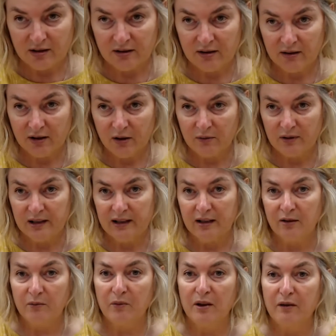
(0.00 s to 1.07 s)
gold
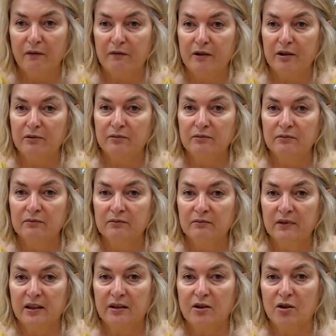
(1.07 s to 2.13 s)
linen with the frill
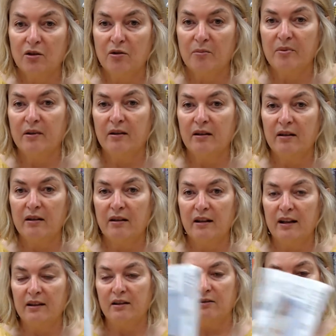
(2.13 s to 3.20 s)
around the top
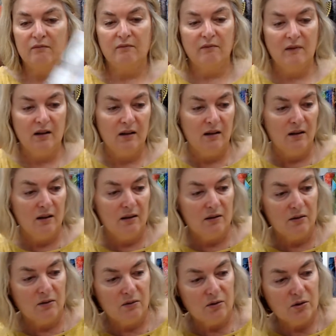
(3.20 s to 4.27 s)
and the
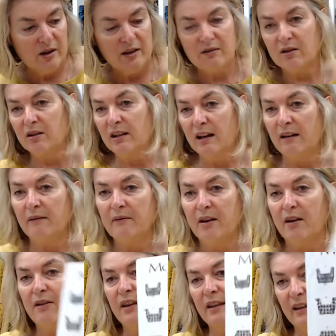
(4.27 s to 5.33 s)
trouser. Yeah, I
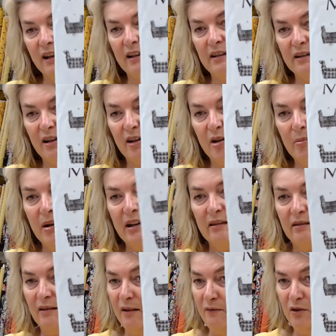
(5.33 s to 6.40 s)
think that is her pattern.
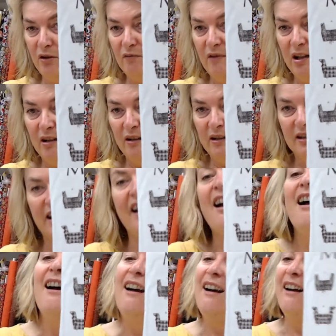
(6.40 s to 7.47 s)
I've just realised.
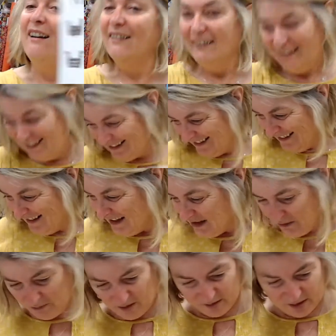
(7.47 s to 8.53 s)

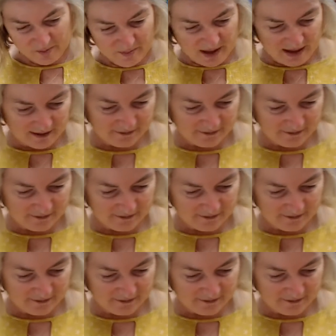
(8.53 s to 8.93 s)
Well done me.